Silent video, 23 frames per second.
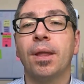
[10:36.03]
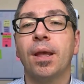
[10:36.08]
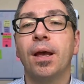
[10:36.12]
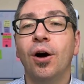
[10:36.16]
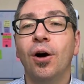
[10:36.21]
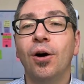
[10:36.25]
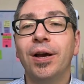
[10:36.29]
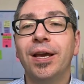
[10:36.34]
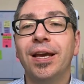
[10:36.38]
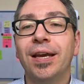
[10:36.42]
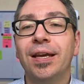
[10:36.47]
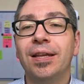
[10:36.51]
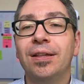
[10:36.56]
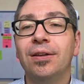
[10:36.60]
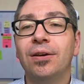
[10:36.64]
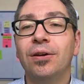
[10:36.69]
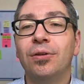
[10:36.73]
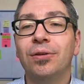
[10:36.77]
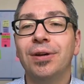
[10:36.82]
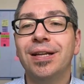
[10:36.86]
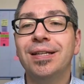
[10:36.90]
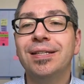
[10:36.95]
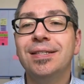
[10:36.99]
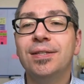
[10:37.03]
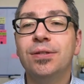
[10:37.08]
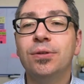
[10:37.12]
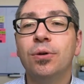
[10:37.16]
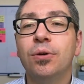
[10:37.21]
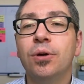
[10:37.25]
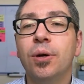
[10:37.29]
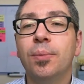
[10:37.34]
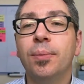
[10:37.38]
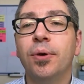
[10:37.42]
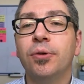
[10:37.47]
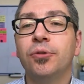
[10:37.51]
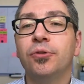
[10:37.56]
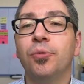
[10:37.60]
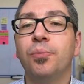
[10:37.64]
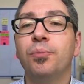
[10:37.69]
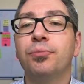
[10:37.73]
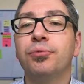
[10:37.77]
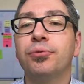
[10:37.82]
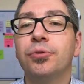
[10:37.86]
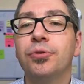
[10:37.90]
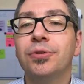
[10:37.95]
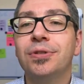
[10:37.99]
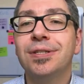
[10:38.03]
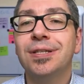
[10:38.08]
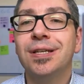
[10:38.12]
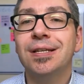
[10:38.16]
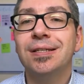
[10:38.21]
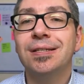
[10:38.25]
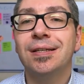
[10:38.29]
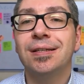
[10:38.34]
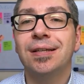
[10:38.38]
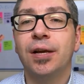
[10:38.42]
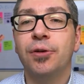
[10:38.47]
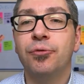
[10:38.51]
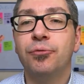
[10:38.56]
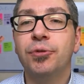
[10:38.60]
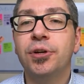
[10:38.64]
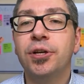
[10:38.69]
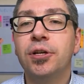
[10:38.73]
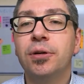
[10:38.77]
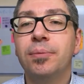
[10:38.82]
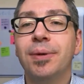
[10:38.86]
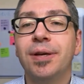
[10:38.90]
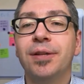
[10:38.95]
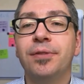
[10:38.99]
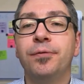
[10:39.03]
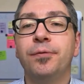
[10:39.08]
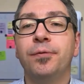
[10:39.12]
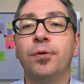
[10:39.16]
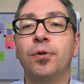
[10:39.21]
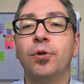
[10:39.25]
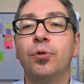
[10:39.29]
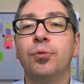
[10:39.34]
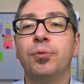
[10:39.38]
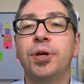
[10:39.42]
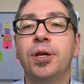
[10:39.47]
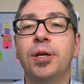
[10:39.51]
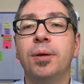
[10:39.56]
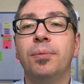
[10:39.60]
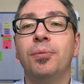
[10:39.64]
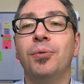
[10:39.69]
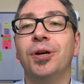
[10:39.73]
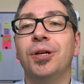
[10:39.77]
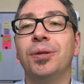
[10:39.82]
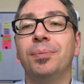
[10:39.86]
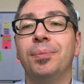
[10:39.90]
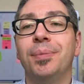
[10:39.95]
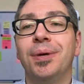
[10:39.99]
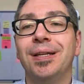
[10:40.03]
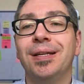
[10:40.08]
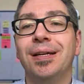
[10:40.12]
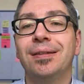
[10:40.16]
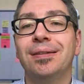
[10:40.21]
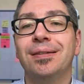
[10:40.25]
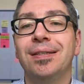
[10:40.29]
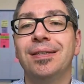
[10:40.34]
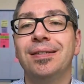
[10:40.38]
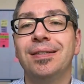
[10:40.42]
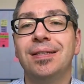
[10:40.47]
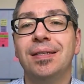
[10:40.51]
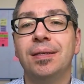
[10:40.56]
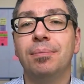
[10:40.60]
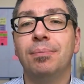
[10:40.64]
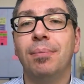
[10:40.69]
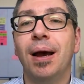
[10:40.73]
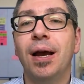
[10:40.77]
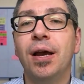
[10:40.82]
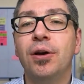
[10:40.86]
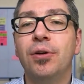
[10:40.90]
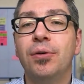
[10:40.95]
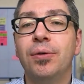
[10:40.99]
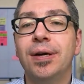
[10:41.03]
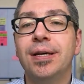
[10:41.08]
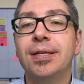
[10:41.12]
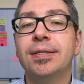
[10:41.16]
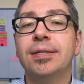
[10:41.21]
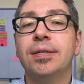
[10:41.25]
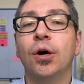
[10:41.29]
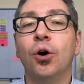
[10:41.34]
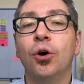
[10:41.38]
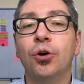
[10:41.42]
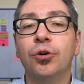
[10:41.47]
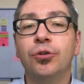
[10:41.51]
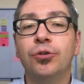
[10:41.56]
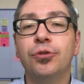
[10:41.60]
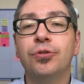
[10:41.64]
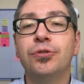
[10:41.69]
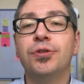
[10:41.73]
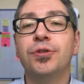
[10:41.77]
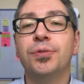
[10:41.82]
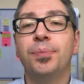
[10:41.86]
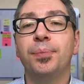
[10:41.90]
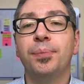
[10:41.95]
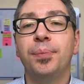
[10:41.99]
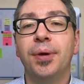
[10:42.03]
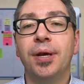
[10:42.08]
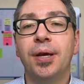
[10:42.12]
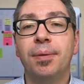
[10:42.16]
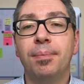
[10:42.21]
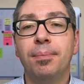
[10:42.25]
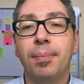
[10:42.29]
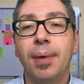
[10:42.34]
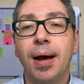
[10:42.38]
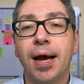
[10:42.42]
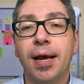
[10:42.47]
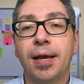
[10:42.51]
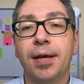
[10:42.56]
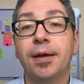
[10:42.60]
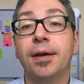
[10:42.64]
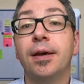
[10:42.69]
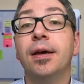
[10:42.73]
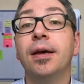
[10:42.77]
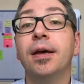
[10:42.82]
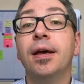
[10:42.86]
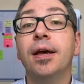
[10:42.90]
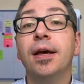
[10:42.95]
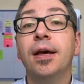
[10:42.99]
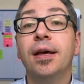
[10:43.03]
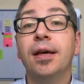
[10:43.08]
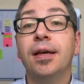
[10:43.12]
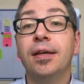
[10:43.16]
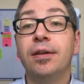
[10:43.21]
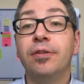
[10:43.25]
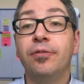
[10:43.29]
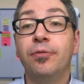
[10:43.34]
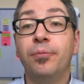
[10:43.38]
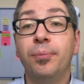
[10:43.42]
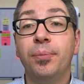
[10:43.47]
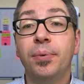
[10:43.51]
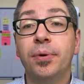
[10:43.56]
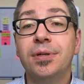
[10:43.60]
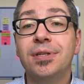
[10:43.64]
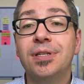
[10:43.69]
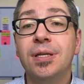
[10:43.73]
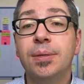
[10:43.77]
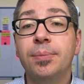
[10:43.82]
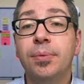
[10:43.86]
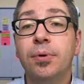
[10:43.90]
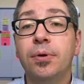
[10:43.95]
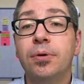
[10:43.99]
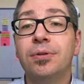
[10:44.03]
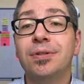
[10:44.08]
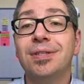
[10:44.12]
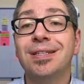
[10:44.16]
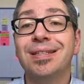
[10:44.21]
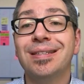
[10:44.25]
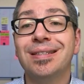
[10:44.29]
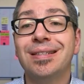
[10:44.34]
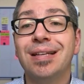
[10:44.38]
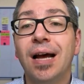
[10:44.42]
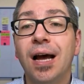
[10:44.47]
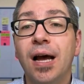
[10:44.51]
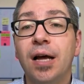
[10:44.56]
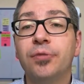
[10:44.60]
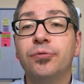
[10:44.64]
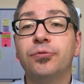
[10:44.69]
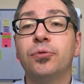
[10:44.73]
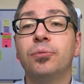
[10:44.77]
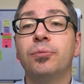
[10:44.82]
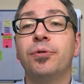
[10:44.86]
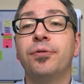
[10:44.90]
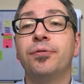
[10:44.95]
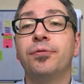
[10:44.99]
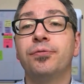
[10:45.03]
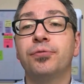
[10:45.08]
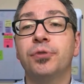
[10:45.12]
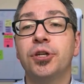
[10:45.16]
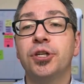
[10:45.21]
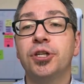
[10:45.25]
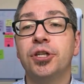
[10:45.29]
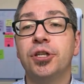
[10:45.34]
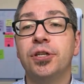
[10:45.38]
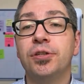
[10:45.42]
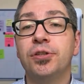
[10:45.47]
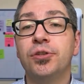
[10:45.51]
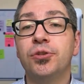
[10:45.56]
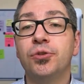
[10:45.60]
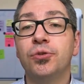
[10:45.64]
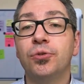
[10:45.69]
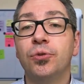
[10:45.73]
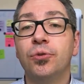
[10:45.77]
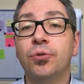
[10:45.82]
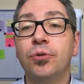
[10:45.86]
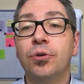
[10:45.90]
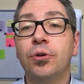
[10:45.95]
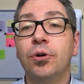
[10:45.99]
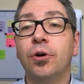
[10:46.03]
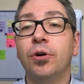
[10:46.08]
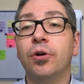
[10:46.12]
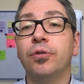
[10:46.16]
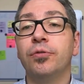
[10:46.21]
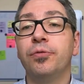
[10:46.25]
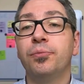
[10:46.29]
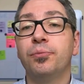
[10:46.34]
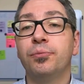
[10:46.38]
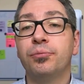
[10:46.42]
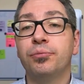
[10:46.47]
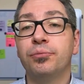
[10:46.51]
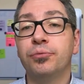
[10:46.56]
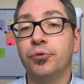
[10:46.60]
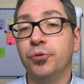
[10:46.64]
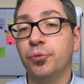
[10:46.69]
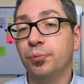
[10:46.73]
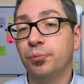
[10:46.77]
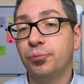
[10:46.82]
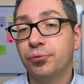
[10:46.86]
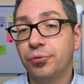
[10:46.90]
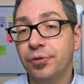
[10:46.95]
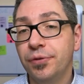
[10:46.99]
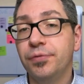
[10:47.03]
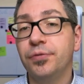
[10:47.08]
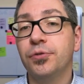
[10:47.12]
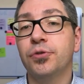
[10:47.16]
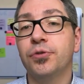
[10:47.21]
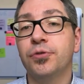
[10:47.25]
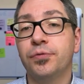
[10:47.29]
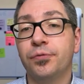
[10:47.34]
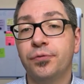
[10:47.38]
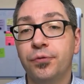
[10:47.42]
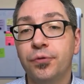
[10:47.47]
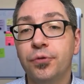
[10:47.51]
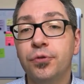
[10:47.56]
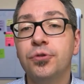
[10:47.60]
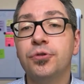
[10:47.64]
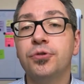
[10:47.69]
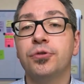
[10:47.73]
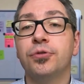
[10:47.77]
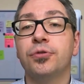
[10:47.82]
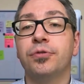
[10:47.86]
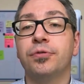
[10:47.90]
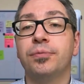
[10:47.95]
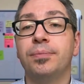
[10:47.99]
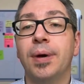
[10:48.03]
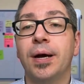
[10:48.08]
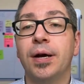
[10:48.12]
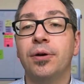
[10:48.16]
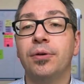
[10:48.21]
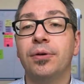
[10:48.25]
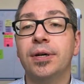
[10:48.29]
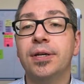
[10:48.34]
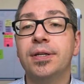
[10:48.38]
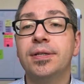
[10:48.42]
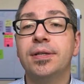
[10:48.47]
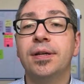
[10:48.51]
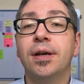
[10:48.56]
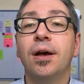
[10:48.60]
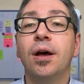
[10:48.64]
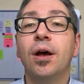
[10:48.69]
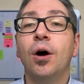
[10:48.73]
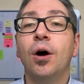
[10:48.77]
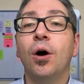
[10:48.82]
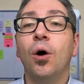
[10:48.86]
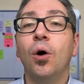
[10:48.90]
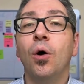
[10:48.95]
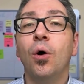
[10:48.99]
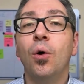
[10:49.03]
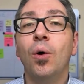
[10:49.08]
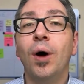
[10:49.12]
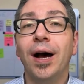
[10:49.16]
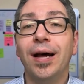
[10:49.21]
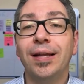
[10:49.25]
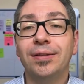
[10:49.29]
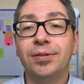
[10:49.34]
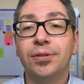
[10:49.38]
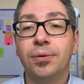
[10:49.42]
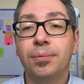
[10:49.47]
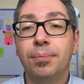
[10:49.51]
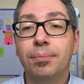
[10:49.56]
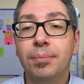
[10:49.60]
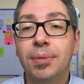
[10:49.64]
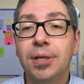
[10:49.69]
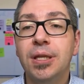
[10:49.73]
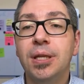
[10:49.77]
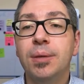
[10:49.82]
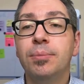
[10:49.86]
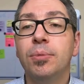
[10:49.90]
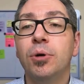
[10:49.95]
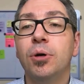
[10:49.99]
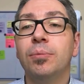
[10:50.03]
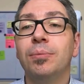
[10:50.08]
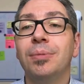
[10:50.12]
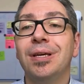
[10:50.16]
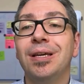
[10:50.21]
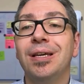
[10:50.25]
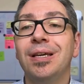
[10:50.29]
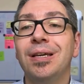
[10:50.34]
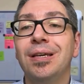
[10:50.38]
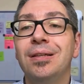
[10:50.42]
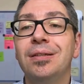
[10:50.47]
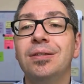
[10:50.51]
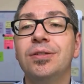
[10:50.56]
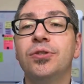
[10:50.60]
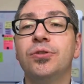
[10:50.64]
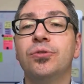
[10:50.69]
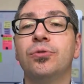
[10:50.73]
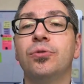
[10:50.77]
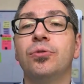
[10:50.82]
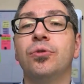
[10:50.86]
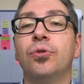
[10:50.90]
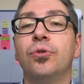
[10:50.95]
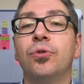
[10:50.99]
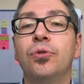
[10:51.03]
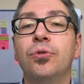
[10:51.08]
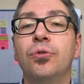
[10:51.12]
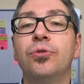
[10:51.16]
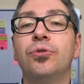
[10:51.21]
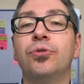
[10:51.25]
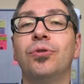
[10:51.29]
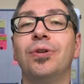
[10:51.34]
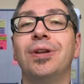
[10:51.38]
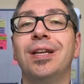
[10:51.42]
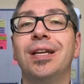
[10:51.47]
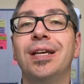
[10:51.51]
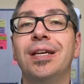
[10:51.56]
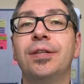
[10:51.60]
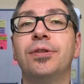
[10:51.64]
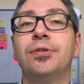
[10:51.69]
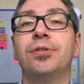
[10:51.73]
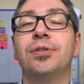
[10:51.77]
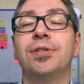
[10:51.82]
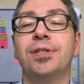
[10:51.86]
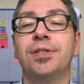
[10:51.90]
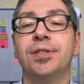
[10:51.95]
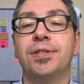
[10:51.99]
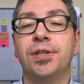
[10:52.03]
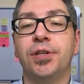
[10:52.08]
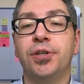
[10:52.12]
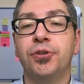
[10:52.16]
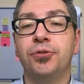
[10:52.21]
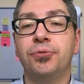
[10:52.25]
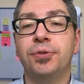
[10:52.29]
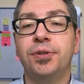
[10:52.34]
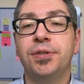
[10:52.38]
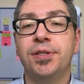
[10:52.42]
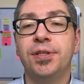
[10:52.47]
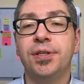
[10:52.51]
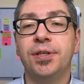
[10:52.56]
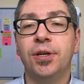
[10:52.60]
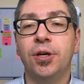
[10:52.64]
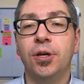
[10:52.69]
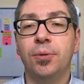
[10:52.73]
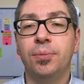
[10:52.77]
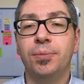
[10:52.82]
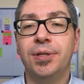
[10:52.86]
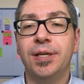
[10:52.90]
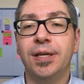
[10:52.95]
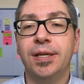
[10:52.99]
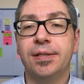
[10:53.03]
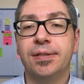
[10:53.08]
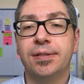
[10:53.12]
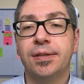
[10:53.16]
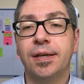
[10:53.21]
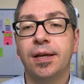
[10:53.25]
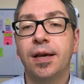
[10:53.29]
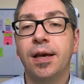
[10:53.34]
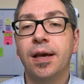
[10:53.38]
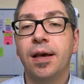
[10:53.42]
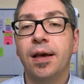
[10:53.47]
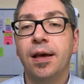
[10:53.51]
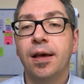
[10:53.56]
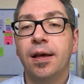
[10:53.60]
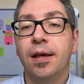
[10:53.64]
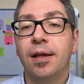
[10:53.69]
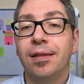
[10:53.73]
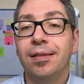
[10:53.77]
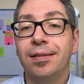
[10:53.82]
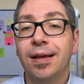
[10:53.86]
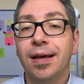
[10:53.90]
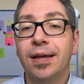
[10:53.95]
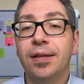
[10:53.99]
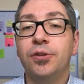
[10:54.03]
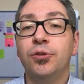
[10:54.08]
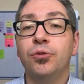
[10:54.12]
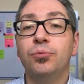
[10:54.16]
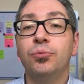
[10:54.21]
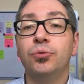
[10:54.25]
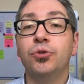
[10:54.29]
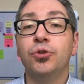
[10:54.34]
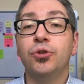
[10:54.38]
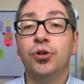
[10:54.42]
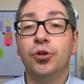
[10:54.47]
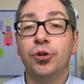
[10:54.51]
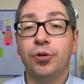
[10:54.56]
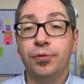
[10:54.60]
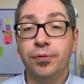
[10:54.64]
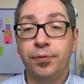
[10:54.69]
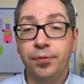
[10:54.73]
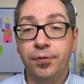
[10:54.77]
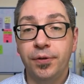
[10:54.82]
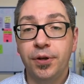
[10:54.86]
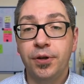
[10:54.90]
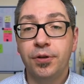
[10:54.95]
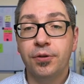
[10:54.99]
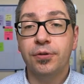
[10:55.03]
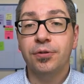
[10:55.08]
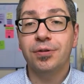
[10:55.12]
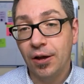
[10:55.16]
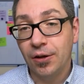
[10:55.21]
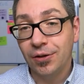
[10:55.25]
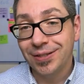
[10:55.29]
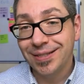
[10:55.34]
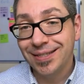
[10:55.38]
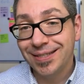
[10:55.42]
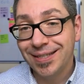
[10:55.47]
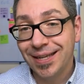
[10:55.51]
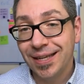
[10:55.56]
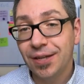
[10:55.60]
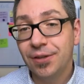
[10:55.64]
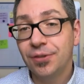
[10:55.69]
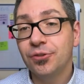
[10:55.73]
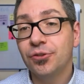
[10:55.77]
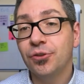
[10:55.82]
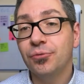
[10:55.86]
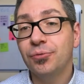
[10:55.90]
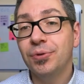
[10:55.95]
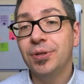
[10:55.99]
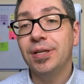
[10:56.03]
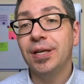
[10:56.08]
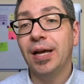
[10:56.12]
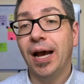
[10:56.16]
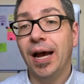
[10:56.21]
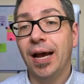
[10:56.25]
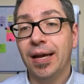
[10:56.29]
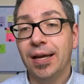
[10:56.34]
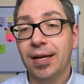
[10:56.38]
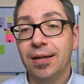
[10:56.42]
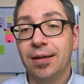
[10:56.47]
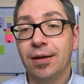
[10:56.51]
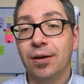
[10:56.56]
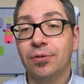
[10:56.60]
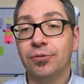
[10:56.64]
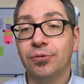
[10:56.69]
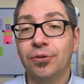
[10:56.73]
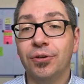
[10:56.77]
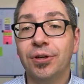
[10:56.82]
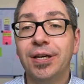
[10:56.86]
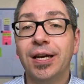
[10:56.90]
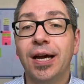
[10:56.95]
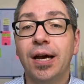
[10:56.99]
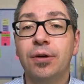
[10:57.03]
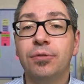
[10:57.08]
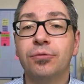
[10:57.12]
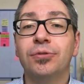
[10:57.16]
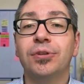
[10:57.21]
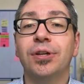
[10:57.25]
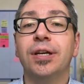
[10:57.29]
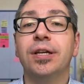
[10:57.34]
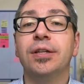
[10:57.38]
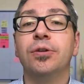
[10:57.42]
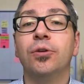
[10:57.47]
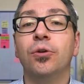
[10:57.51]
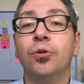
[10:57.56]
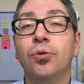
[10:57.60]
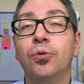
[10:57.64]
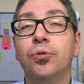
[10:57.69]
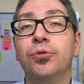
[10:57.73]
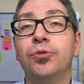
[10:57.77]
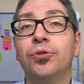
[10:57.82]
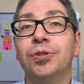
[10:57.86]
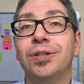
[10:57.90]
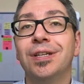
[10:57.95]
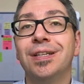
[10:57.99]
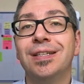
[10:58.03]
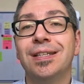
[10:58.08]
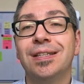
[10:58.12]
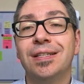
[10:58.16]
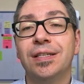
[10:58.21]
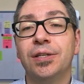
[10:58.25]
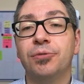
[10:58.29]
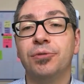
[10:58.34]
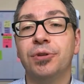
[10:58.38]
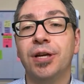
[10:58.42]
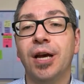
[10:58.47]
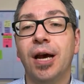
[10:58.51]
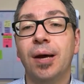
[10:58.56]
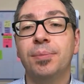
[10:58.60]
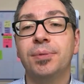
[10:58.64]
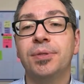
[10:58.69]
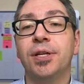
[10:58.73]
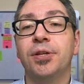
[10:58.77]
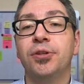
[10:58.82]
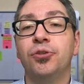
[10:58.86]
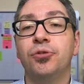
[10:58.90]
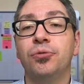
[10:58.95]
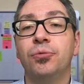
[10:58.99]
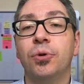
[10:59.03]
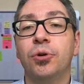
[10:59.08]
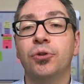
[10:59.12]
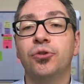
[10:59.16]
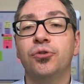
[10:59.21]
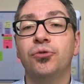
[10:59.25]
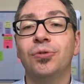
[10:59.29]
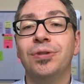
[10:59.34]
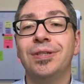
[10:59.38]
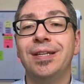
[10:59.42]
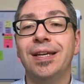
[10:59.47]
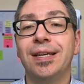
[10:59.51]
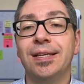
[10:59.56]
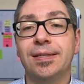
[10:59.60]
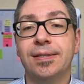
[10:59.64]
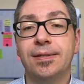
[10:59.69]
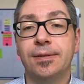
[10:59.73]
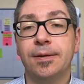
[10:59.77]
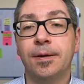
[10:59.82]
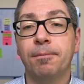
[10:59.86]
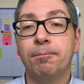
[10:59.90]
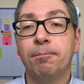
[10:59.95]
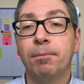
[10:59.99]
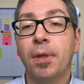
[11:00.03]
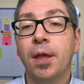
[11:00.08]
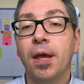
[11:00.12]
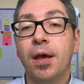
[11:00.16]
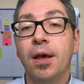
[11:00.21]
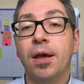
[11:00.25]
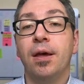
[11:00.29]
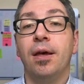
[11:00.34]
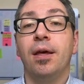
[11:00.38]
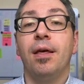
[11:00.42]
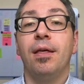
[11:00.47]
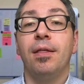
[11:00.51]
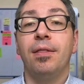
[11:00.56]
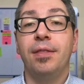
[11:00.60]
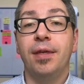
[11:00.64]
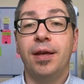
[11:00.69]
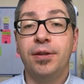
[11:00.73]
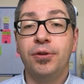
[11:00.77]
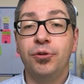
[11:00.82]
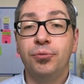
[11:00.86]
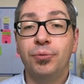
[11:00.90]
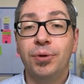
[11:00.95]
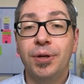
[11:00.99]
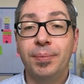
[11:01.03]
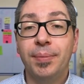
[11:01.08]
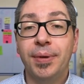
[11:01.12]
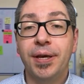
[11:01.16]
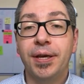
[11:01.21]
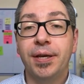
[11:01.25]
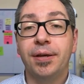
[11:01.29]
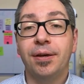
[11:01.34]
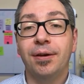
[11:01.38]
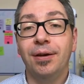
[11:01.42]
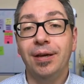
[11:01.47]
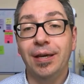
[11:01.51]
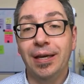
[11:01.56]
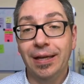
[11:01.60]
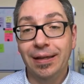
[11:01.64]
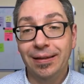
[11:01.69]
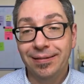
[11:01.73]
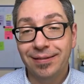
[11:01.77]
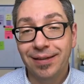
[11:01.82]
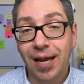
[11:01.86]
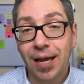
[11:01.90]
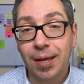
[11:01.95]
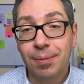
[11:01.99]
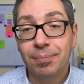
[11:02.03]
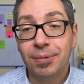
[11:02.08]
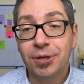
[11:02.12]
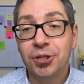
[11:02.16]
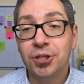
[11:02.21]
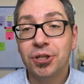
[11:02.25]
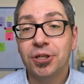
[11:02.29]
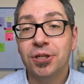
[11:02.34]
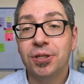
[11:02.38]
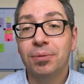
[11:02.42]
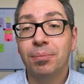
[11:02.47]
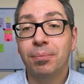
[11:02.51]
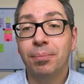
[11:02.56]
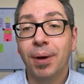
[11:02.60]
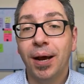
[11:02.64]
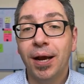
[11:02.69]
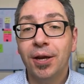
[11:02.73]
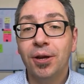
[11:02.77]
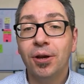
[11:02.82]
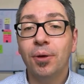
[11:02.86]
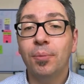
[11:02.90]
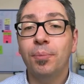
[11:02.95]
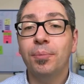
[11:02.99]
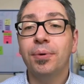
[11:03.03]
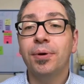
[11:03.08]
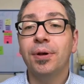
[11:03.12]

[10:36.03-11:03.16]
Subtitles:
Okay, now let's talk about the process that I recommend following when beta testing macOS on a spare Mac. If possible, start from a fresh install of the previous version of macOS, or at the minimum, install all the latest security updates. Then you would configure a secondary iCloud account and all the necessary apps that you want to test. Then you will make a time machine backup